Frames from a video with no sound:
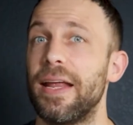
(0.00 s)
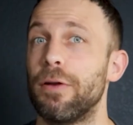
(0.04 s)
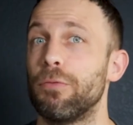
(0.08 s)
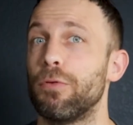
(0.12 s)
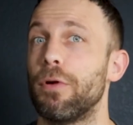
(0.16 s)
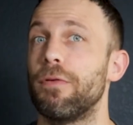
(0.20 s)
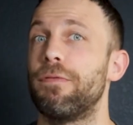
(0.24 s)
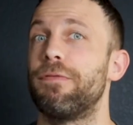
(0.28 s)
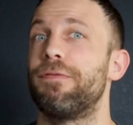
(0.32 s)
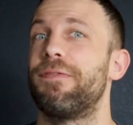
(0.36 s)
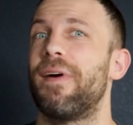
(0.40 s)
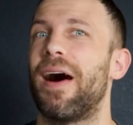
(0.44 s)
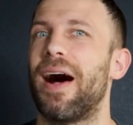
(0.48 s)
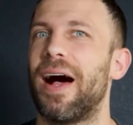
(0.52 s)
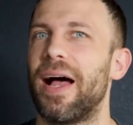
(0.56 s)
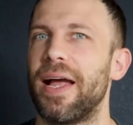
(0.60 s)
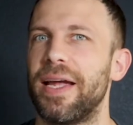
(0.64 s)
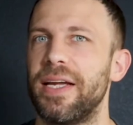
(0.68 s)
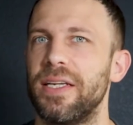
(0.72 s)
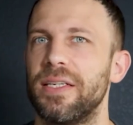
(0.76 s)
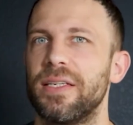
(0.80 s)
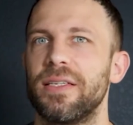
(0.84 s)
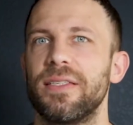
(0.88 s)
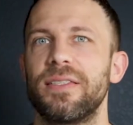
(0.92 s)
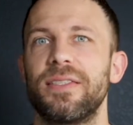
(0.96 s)
and
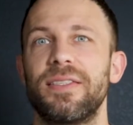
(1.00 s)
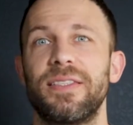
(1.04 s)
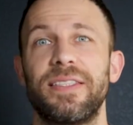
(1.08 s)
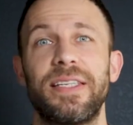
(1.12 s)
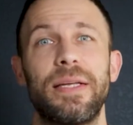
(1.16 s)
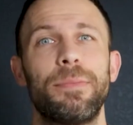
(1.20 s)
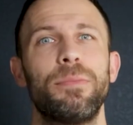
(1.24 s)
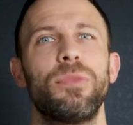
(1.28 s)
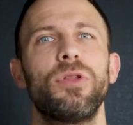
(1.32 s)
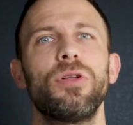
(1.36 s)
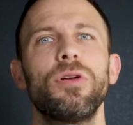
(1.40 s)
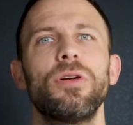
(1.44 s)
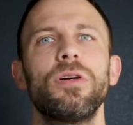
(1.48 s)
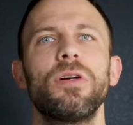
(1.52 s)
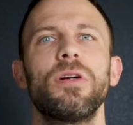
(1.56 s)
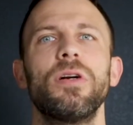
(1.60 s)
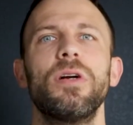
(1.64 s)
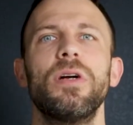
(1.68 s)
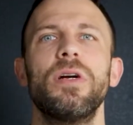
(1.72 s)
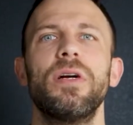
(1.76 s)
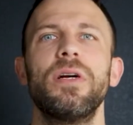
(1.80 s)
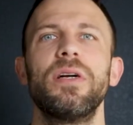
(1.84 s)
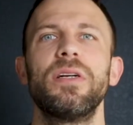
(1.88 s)
refined, similar